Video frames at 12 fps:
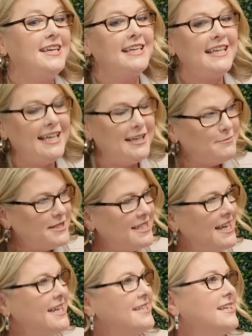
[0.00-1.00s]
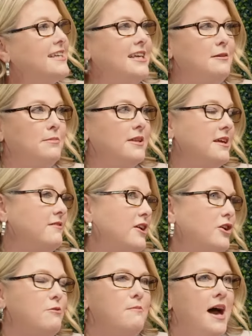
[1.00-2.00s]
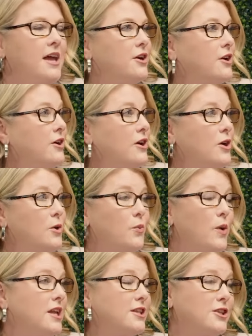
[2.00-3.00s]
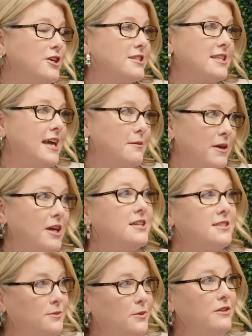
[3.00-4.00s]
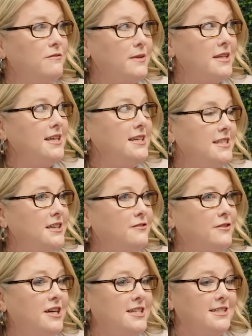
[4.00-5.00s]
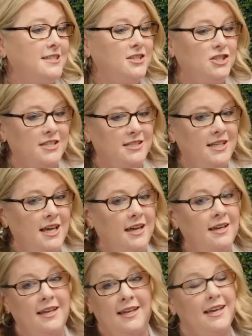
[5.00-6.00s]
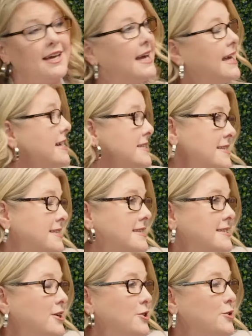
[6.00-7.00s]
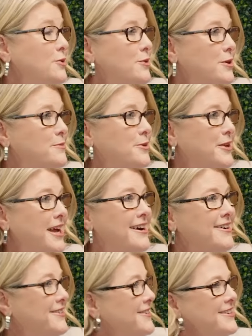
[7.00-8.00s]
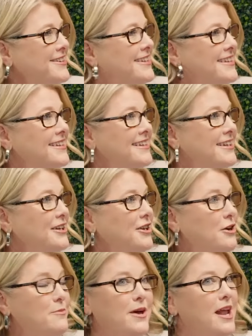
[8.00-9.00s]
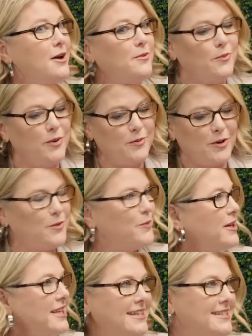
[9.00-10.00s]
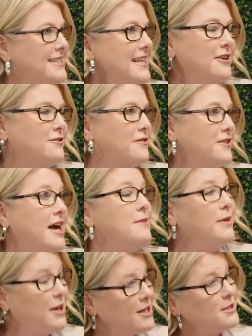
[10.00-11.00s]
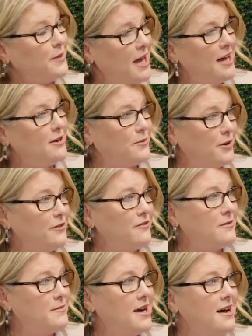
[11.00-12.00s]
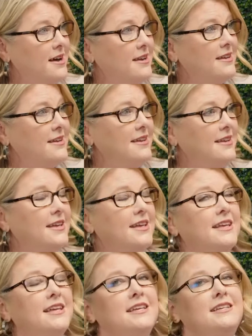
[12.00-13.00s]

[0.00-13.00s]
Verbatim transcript: then keep standing, keep believing no matter yeah. what it looks like, because it would have been easy for us to just say, yeah. I guess this is our new normal now. Yeah. You know, but yeah. I, we weren't willing to settle for that because we had a word from God. So